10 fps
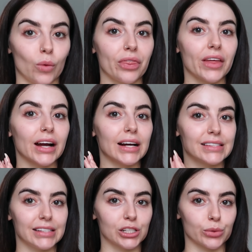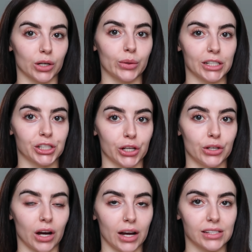One thing I did just want to quickly show
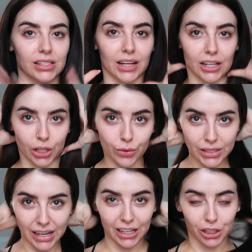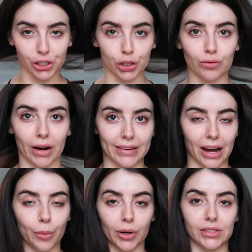you guys, because like I don't need to actually do it right
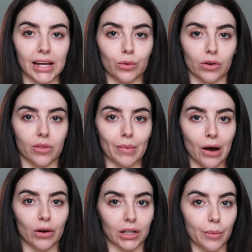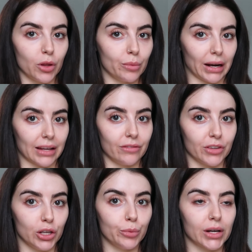now, but I'll take one of them out and like put them back in
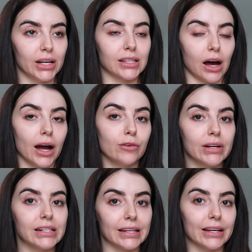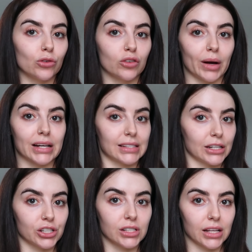for you, because I redid all of my
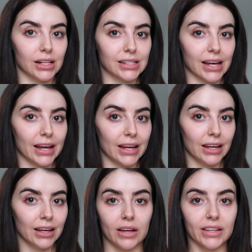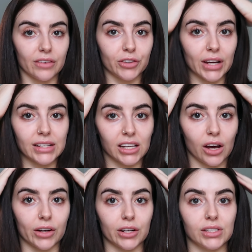extensions the other day. And yeah, a few days
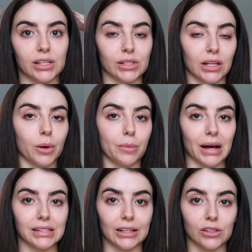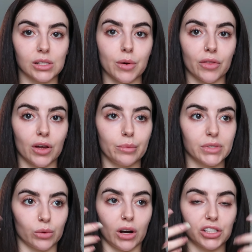ago, I noticed there was a little bit of matting on some of
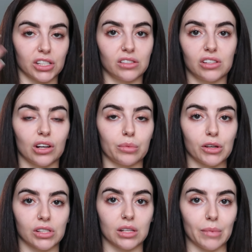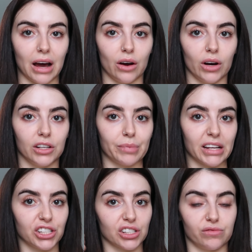them, so I just took most of them out and
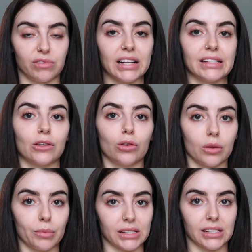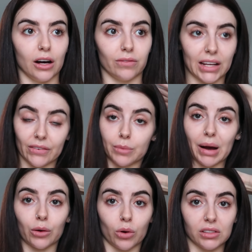basically just redid all of them myself, like even the
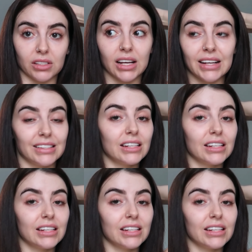back ones.